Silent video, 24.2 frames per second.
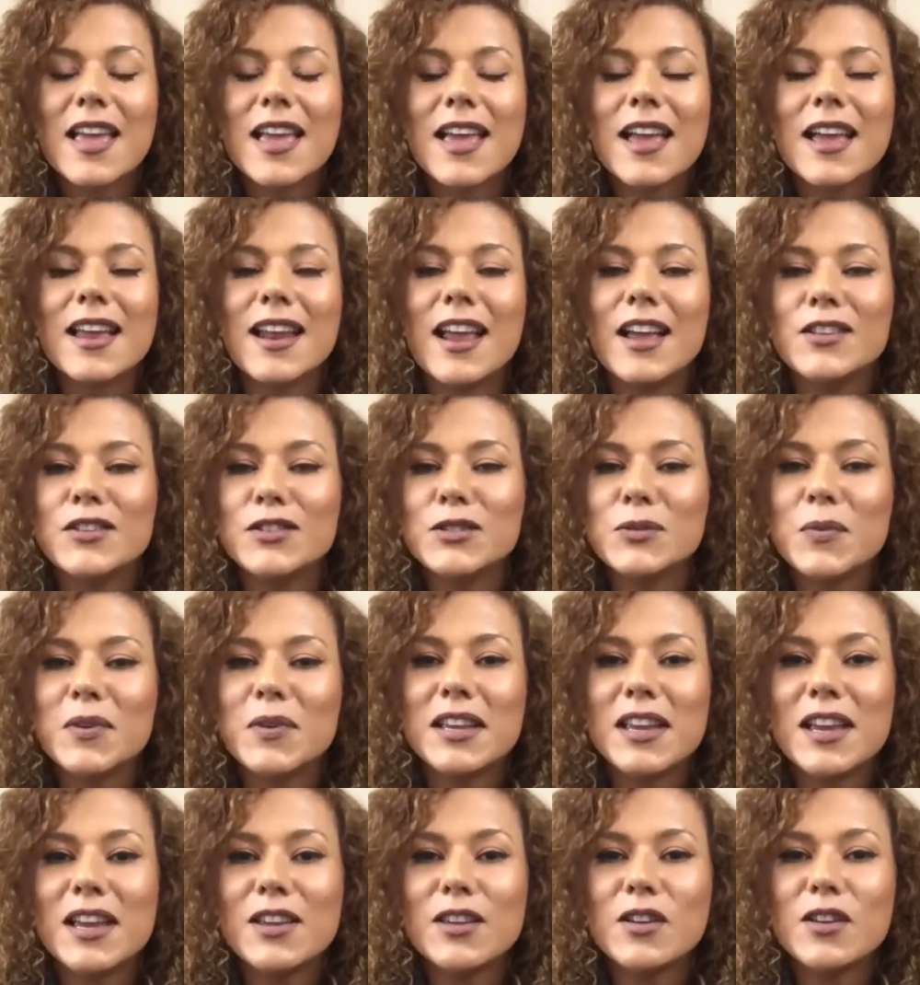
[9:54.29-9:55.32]
And I just want to
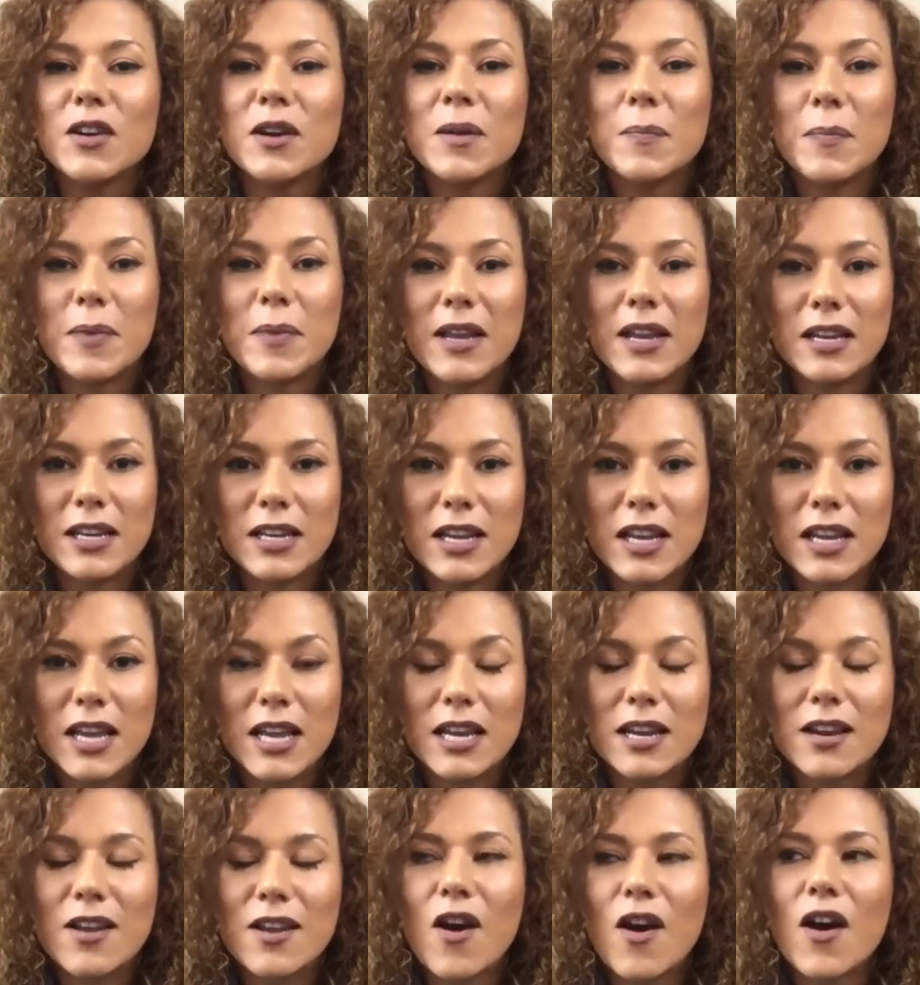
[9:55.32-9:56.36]
get your
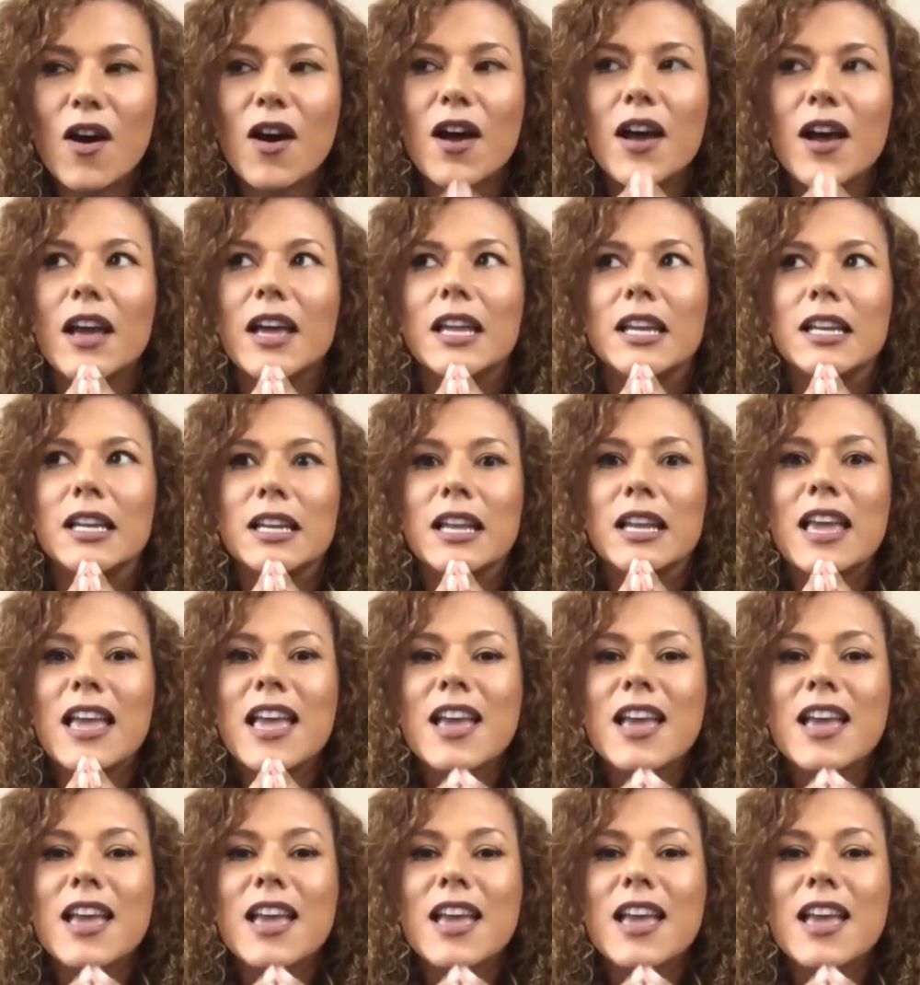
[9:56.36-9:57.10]
opinion on